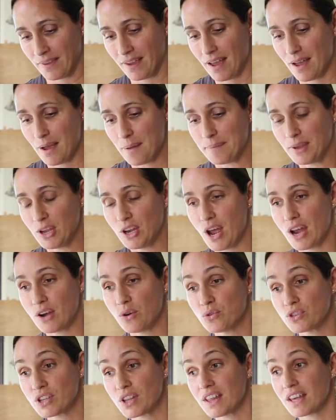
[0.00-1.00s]
Um, you know, and
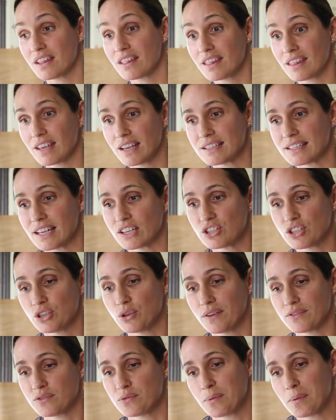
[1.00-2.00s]
also the other thing is actually
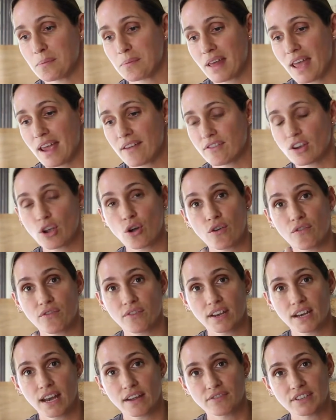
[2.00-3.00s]
you have to remember that every
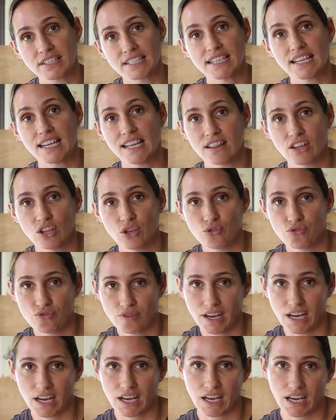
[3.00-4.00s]
coffee and every tea that you
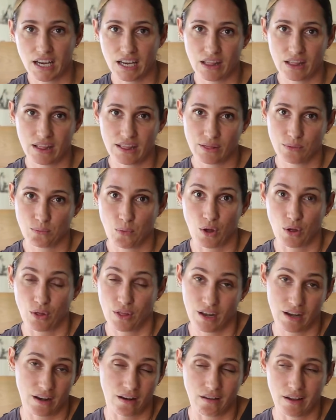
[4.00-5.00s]
drink in well,
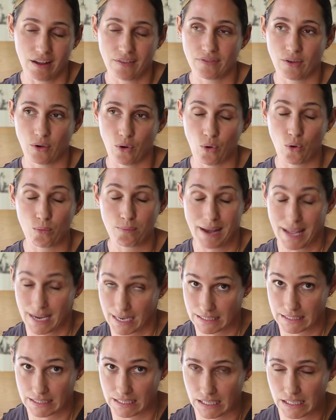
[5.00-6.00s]
in life or
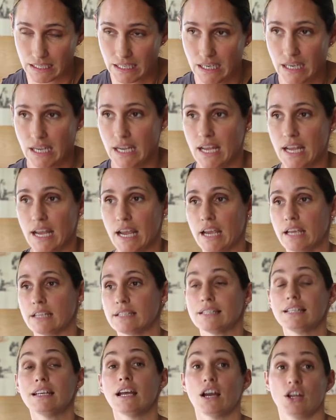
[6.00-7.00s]
black tea
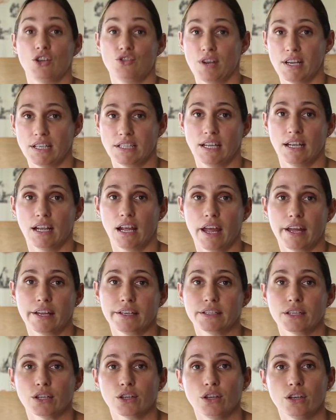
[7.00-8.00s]
is dehydrating,
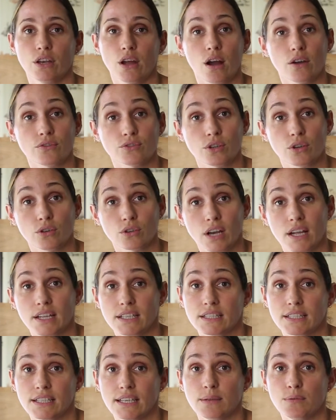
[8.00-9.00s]
and you know after a long
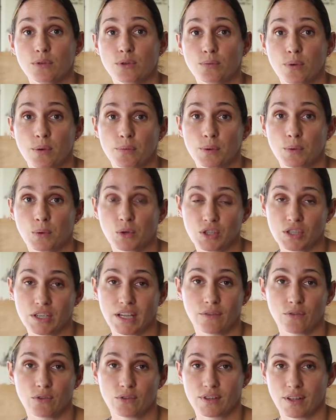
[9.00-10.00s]
night's sleep you probably want to
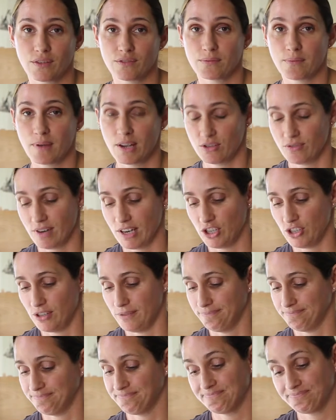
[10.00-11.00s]
give yourself some
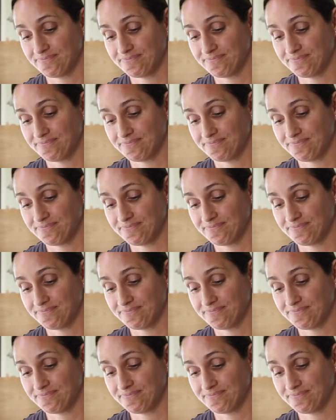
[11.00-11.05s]
hydration.